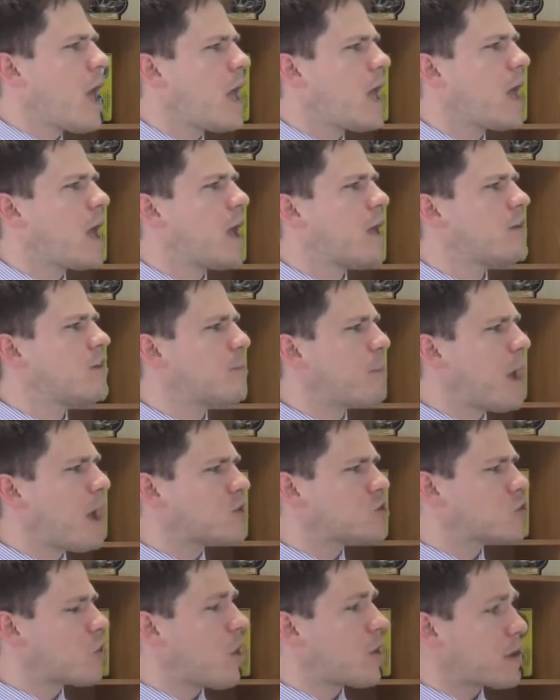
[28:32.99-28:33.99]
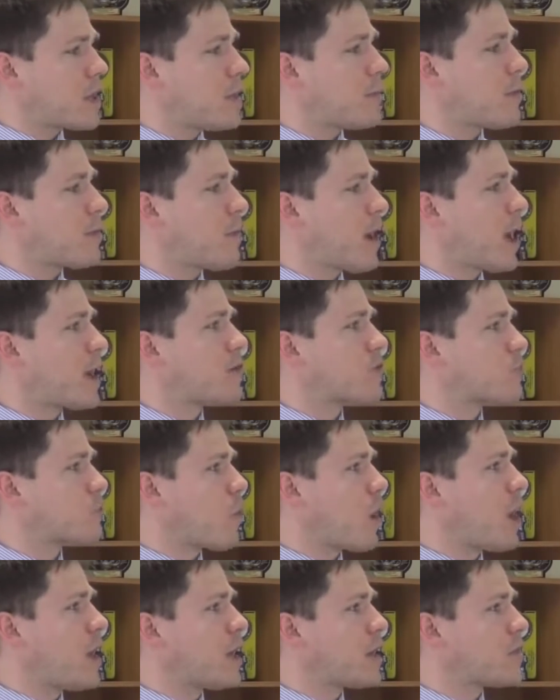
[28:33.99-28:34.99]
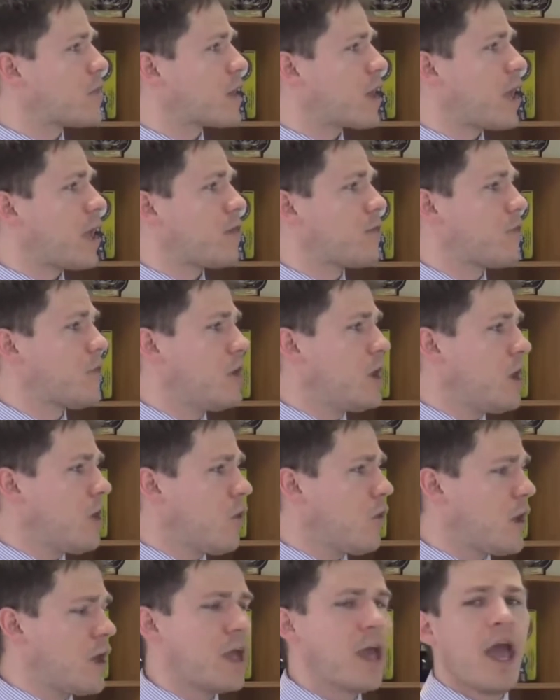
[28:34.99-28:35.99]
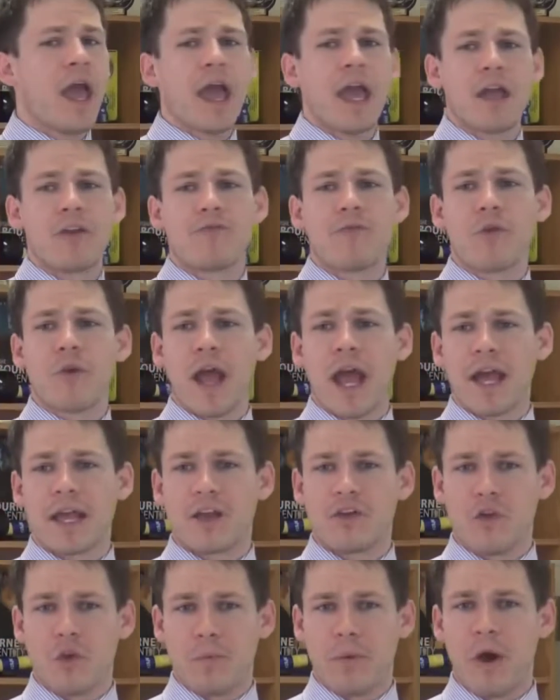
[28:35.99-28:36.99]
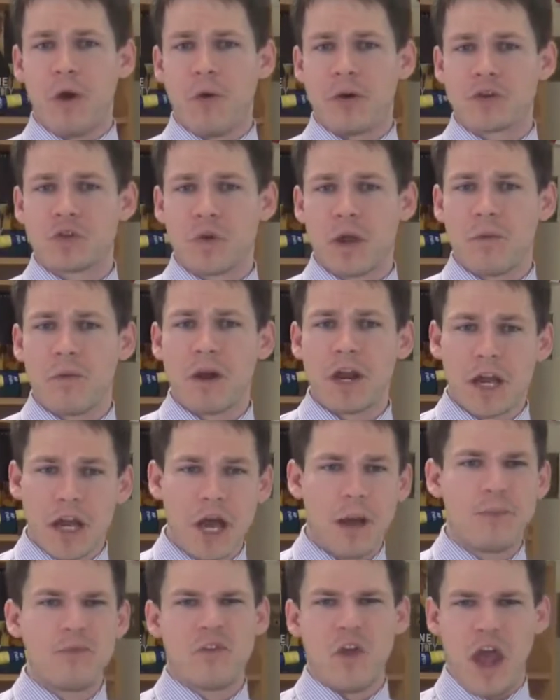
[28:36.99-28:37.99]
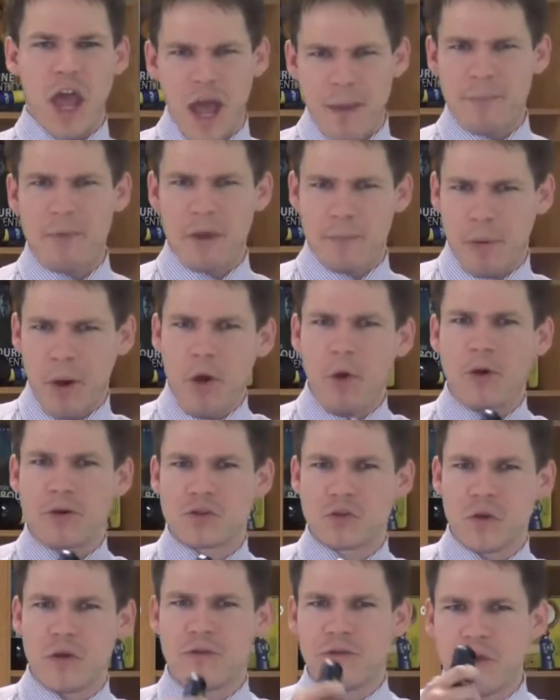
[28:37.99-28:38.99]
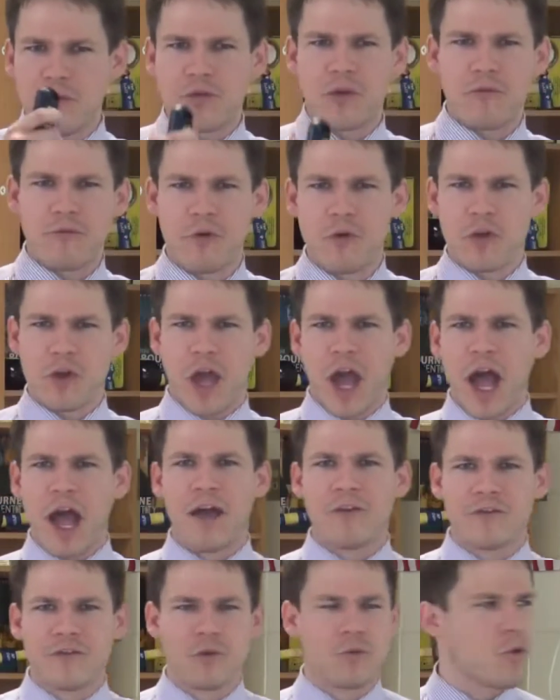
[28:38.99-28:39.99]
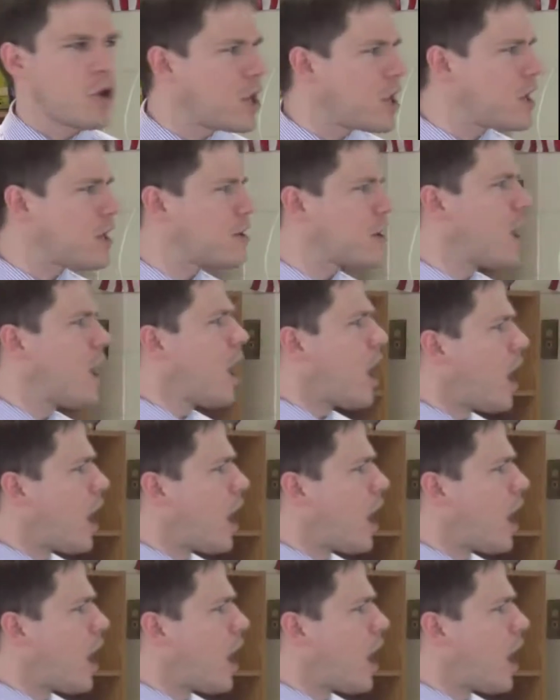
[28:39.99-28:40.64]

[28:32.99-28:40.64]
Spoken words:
And Petrarch, keep in mind, is writing the Canzoniere in vernacular poetry. When it comes to epic poetry, something for the guys to read,